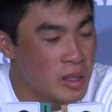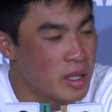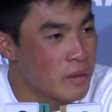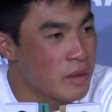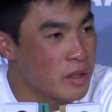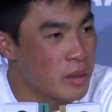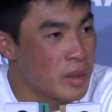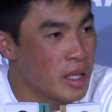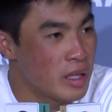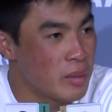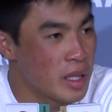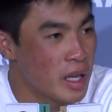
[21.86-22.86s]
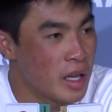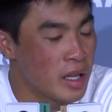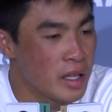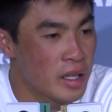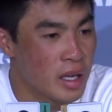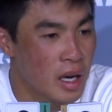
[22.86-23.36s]
different to me at the
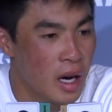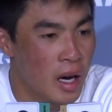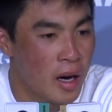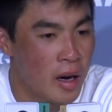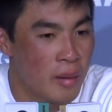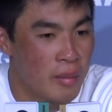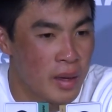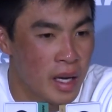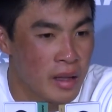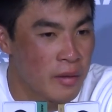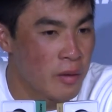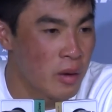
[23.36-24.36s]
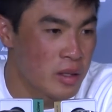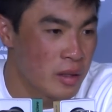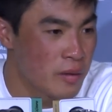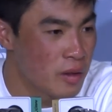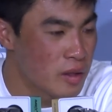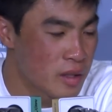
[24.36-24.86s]
beginning. And of course, the
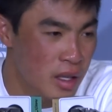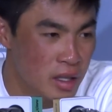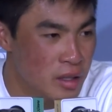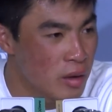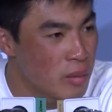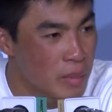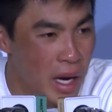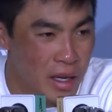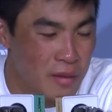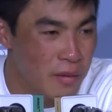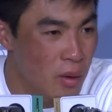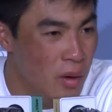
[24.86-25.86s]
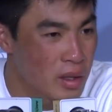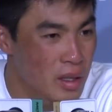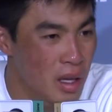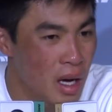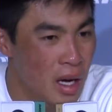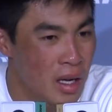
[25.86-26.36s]
first set, going back and forth a
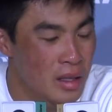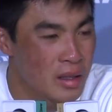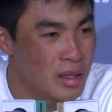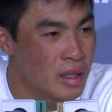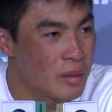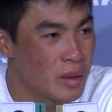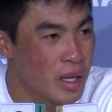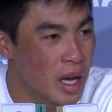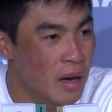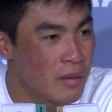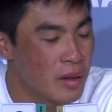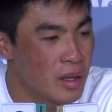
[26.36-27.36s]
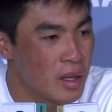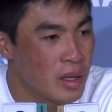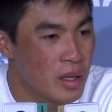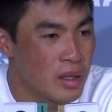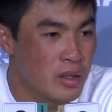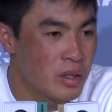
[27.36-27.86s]
lot, didn't really have
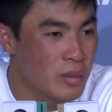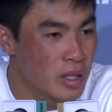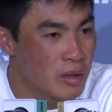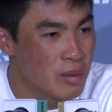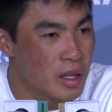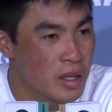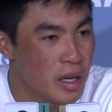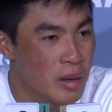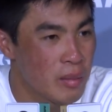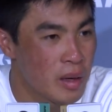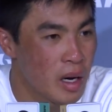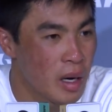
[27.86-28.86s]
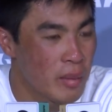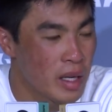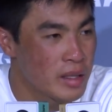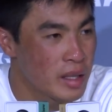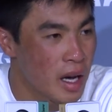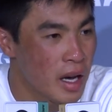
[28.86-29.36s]
too much rhythm on my
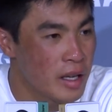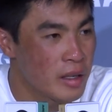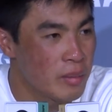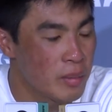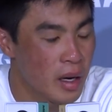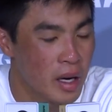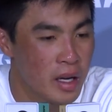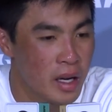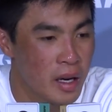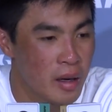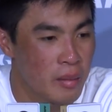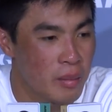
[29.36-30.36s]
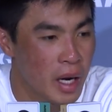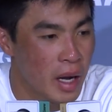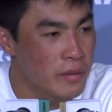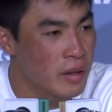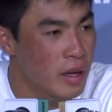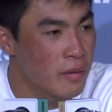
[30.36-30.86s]
side. But
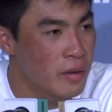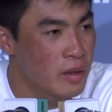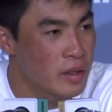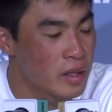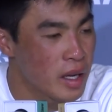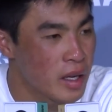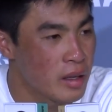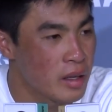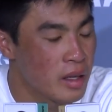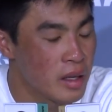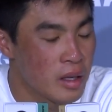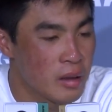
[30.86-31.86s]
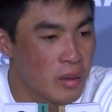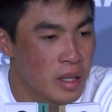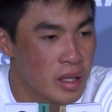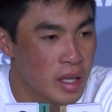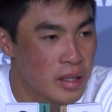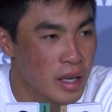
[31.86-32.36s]
after that first set,
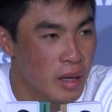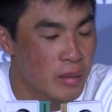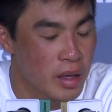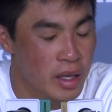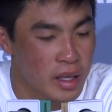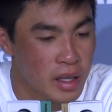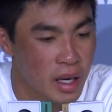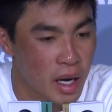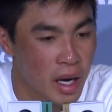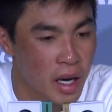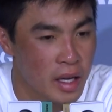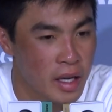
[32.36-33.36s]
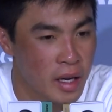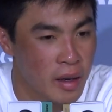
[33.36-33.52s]
winning that tiebreak, I